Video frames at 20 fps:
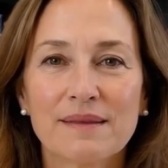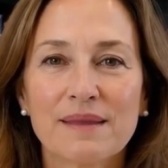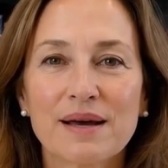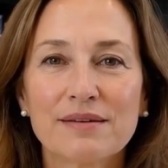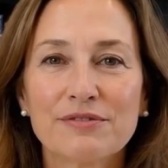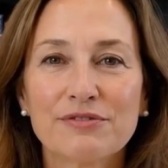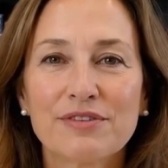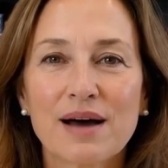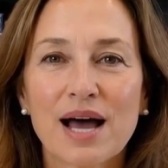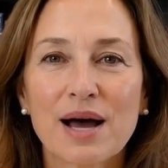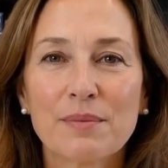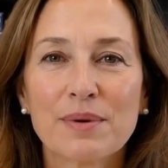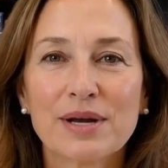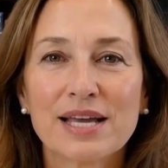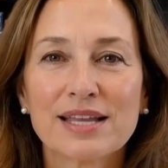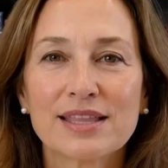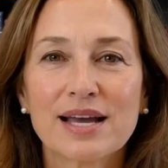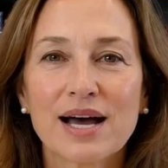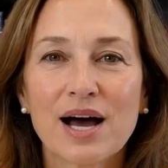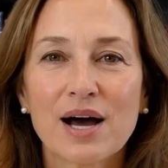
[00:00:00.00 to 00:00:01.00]
A
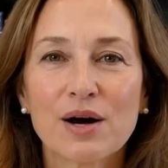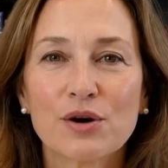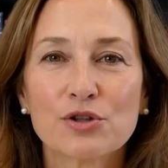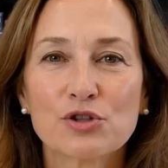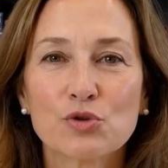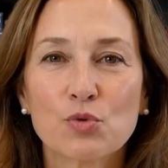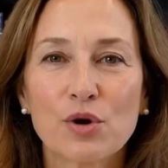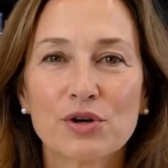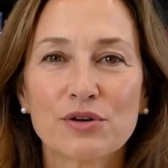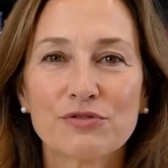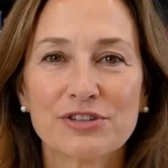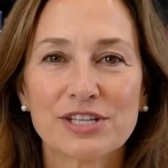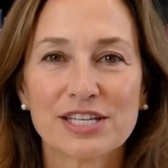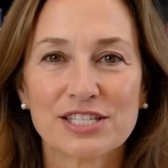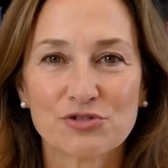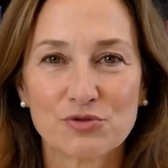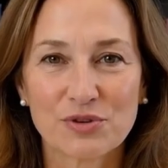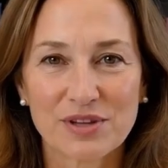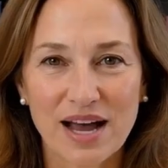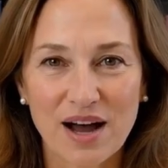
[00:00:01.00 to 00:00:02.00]
family that owns one of
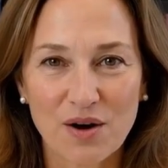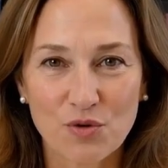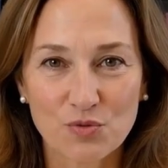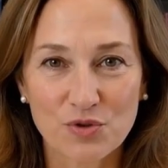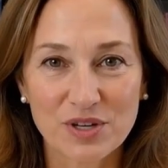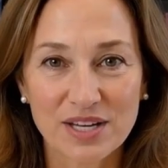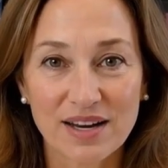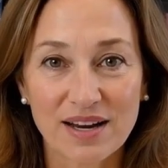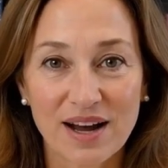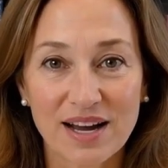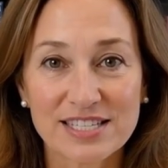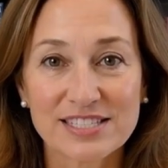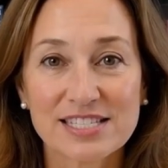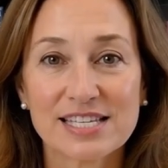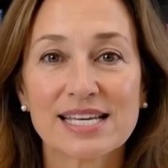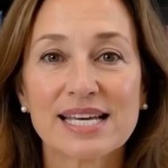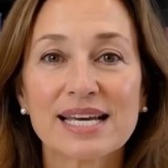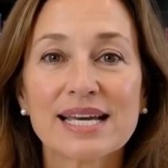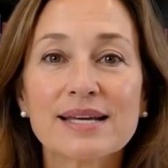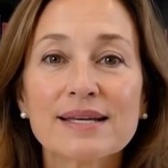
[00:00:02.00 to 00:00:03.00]
these without
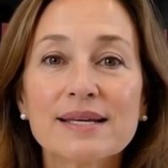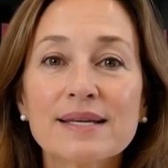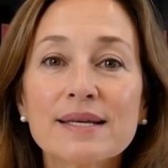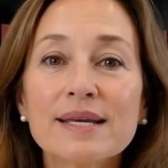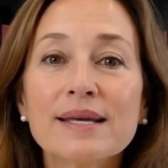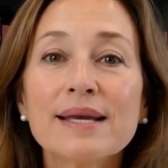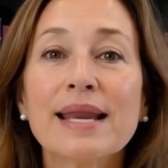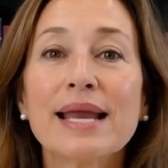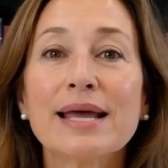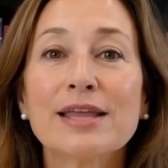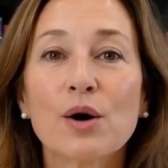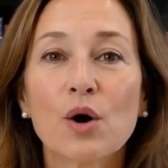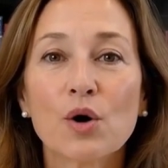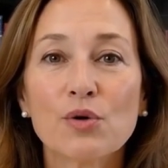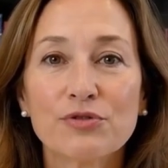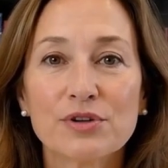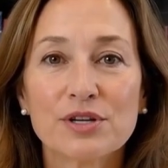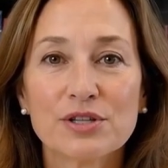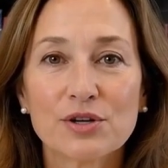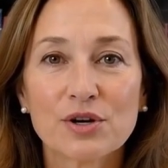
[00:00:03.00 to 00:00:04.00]
realizing it is
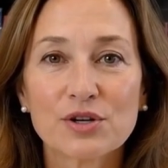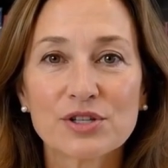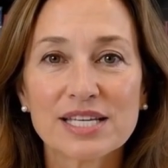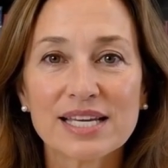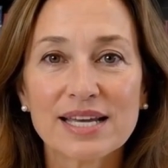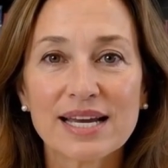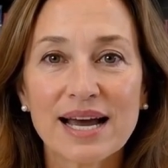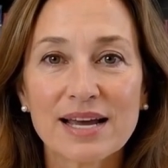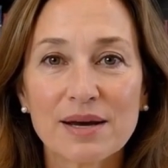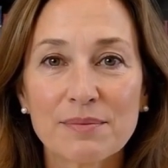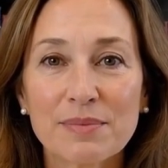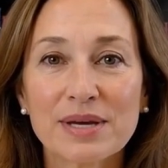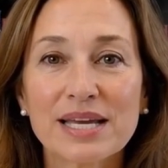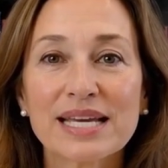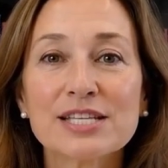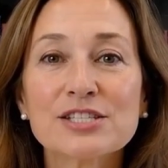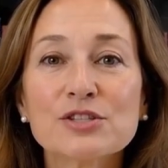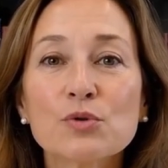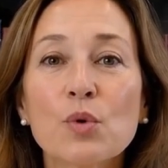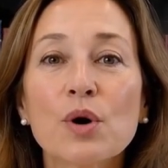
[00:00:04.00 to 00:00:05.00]
often looking at a
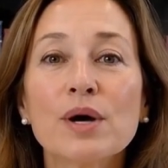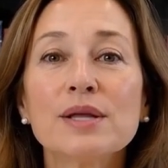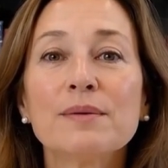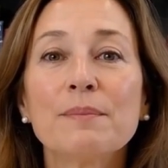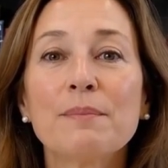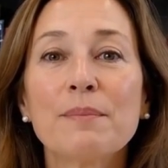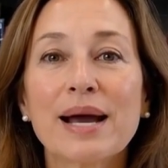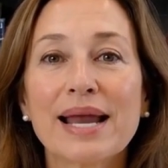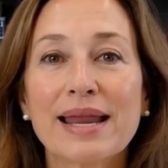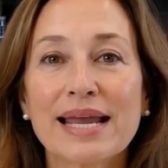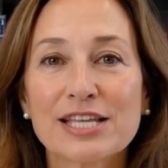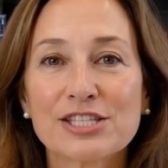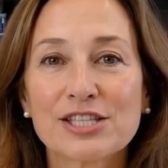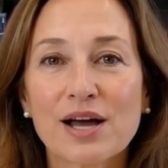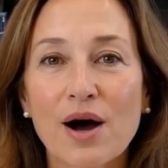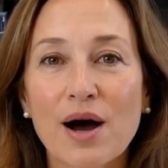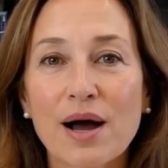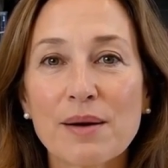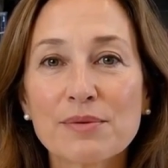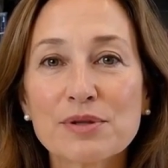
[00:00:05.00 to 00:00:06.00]
piece worth many
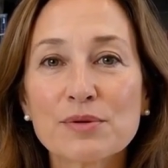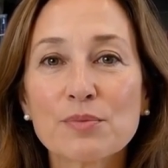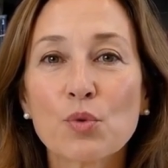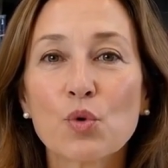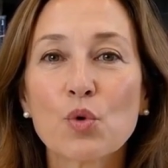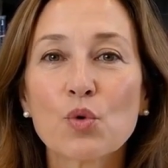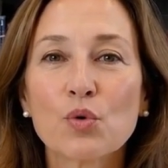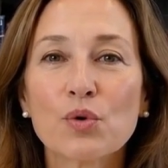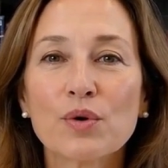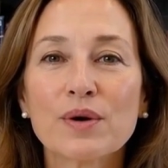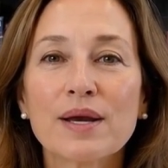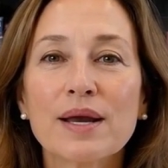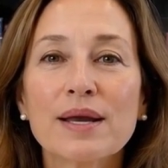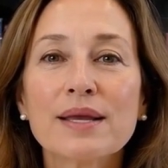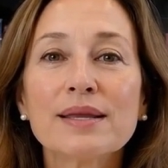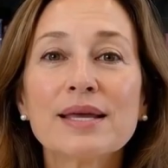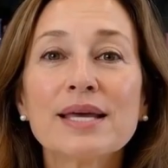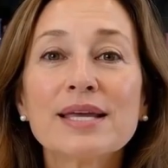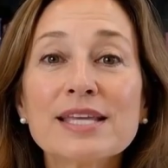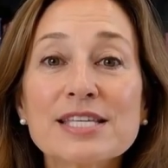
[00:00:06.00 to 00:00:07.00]
times more
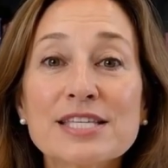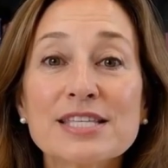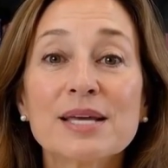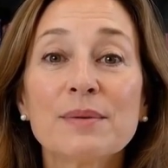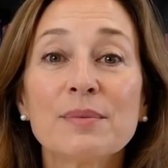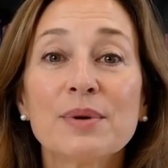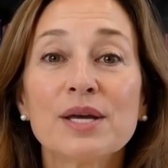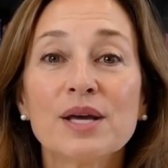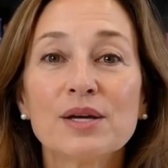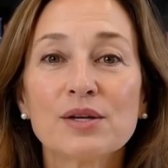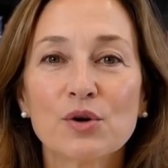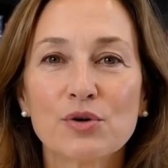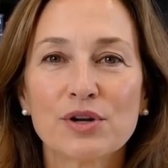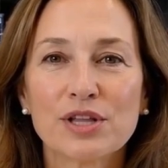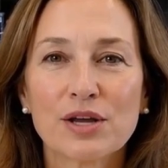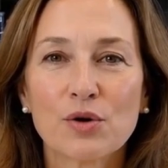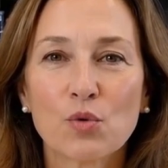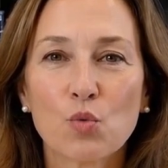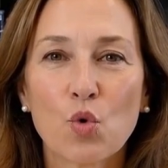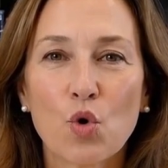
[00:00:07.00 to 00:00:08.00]
than a
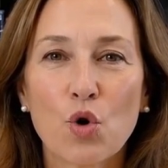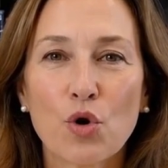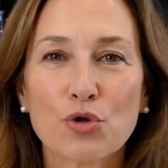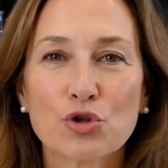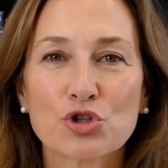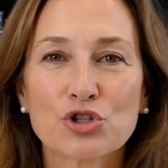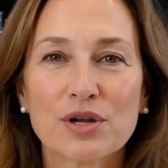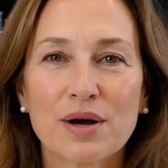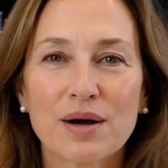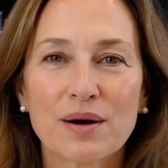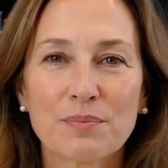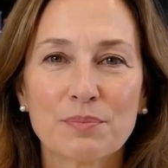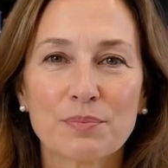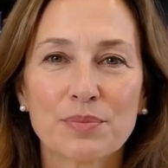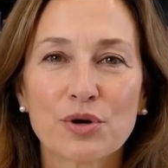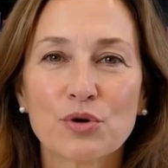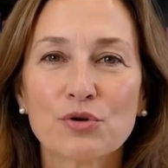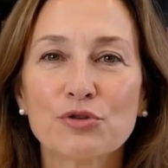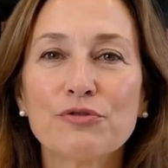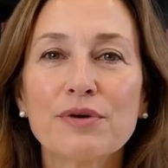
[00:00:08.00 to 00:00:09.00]
similar-looking watch
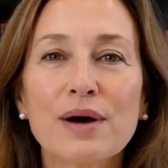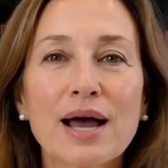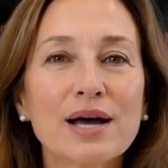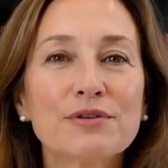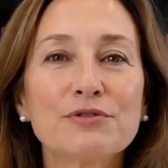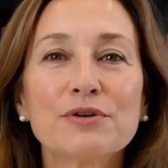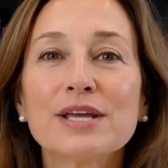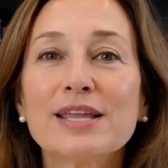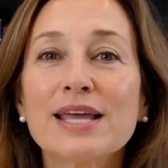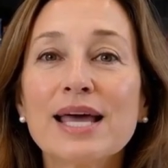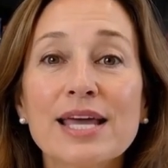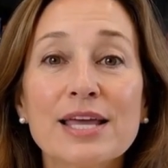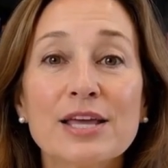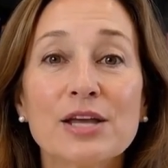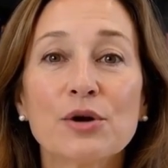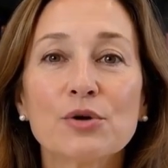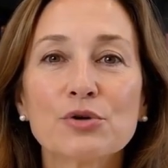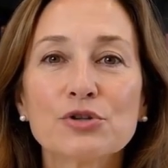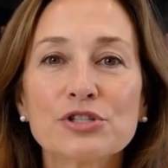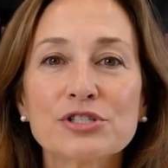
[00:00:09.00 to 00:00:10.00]
built for everyday
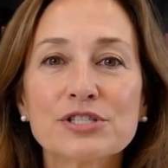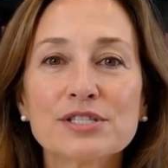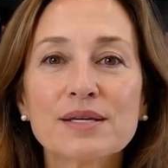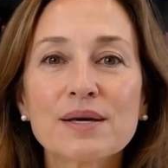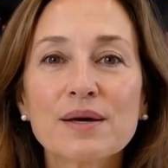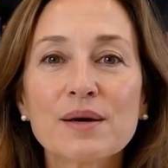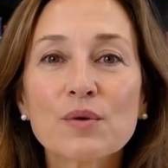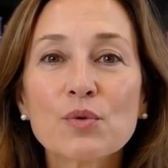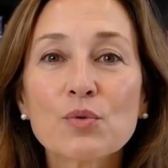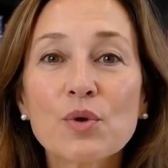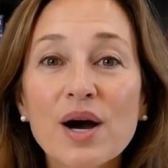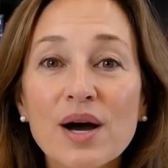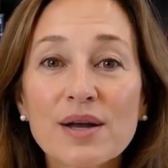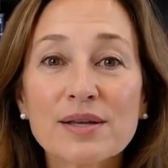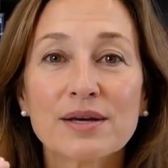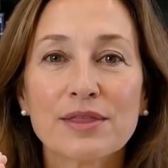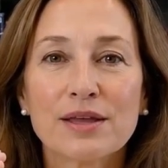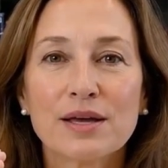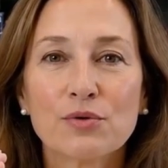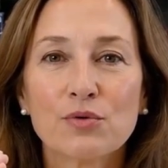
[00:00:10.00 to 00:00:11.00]
use
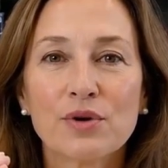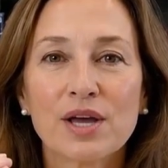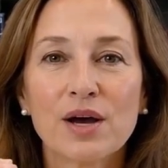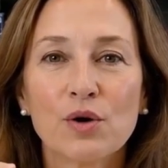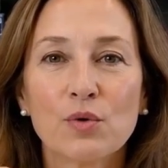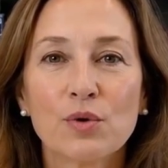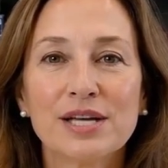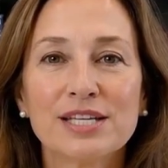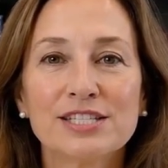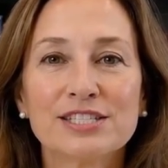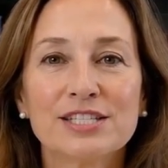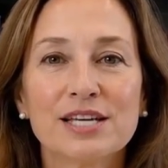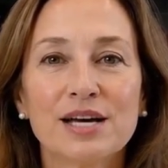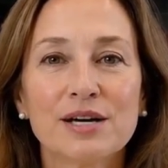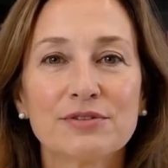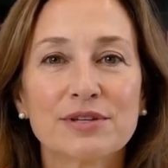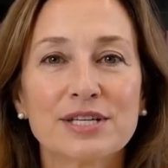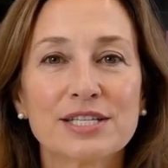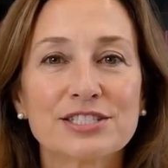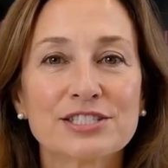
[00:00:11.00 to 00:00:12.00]
rather than railway
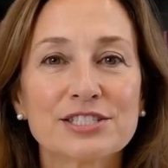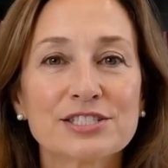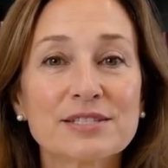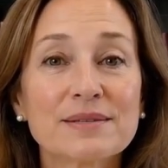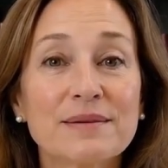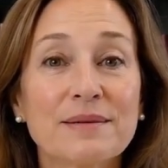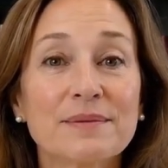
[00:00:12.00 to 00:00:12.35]
service.